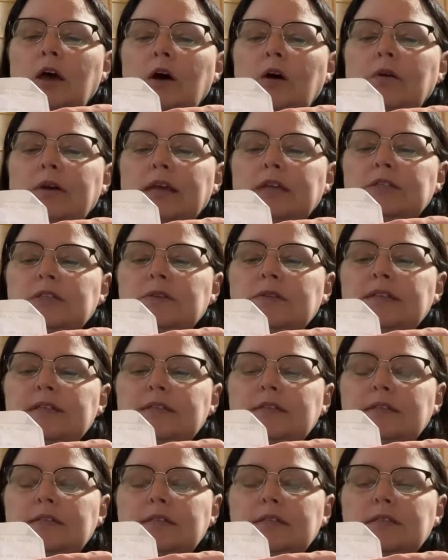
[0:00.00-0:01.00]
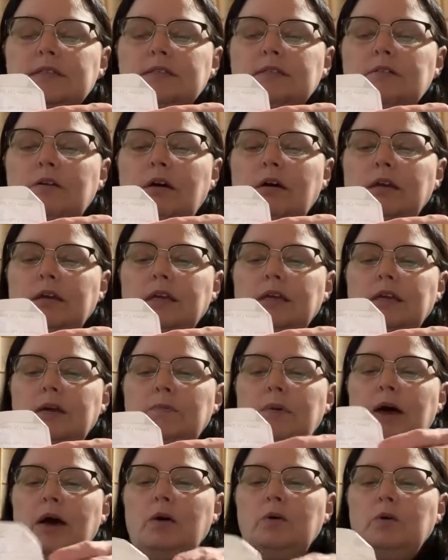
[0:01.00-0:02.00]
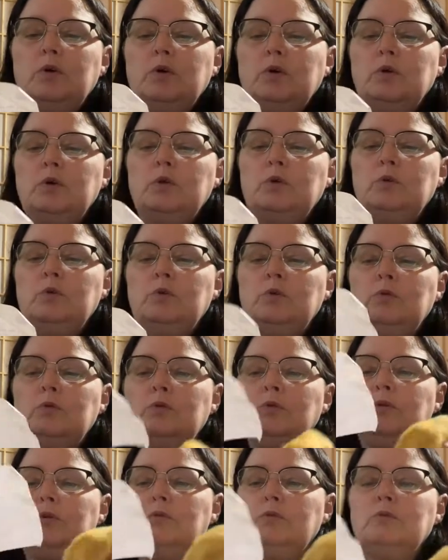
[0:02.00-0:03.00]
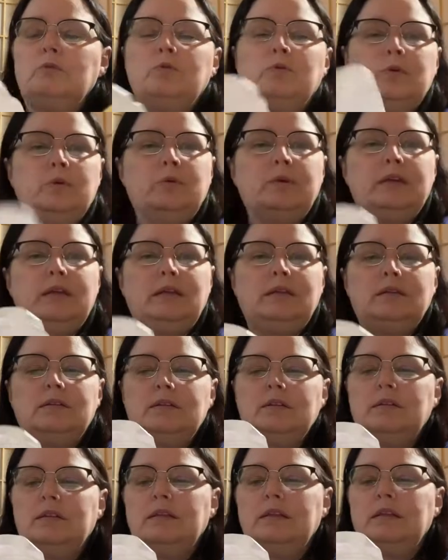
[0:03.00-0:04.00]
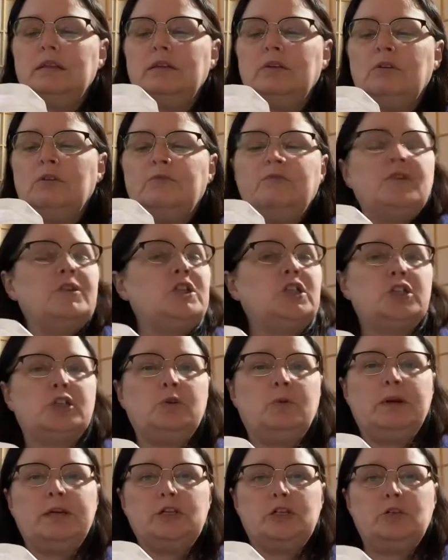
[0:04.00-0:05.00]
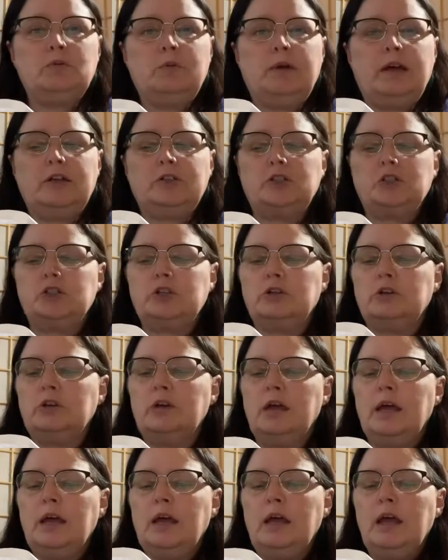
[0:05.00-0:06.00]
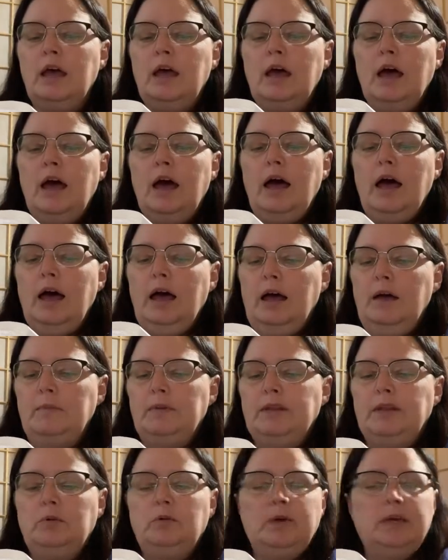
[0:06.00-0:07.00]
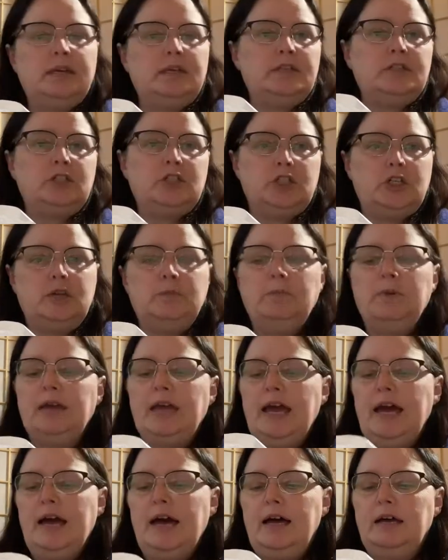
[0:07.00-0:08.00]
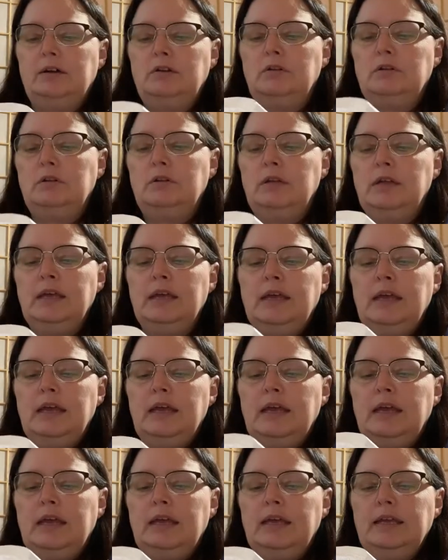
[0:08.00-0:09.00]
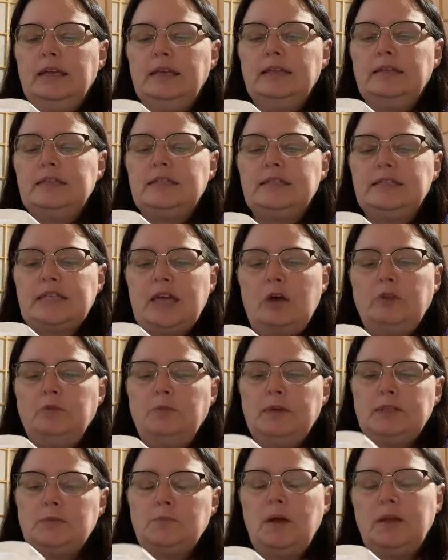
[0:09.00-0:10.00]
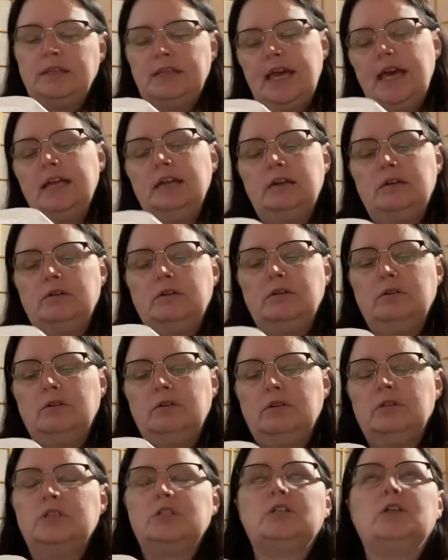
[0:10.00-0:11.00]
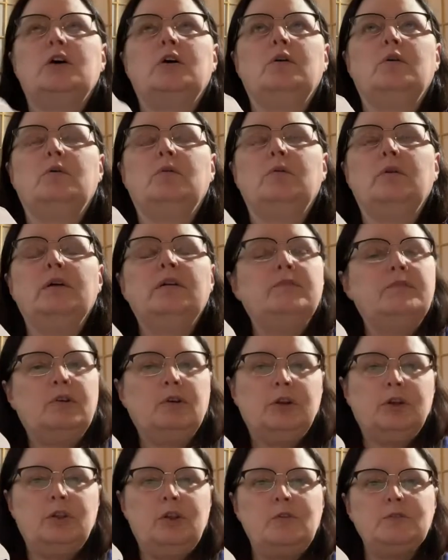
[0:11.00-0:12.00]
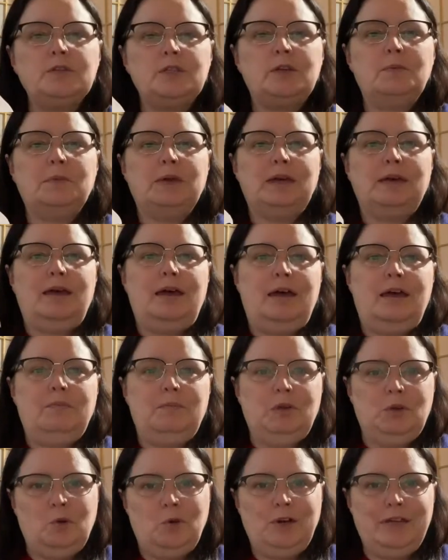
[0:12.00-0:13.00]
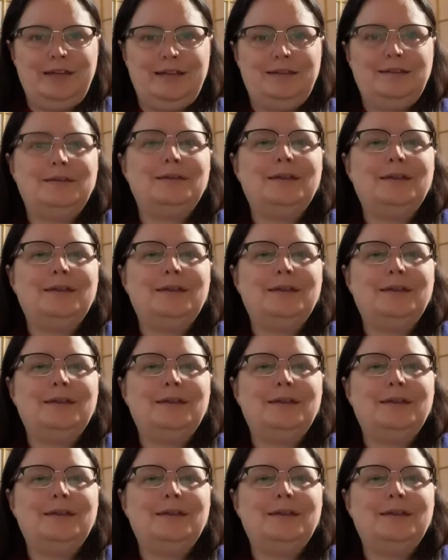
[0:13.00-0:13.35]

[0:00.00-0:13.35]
Okay, so this is talking about who grew it, that they're a fifth generation rancher, um, and they raise sheep and cattle in southwest Montana. So very close to me. I'm in Oregon.